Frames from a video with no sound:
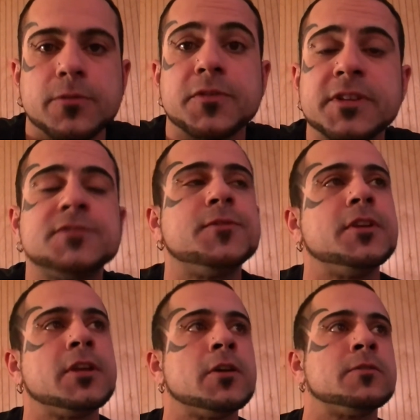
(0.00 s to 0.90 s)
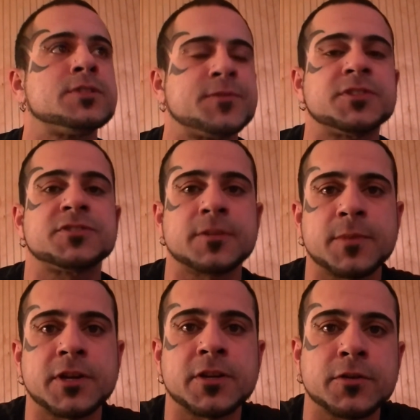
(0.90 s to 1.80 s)
This video is for
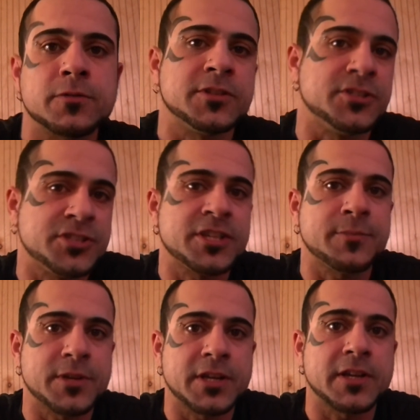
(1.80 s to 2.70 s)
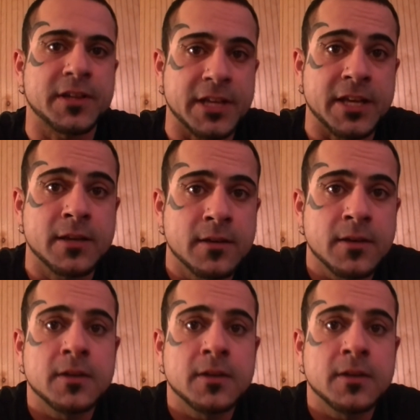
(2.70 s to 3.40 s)
somebody who legitimately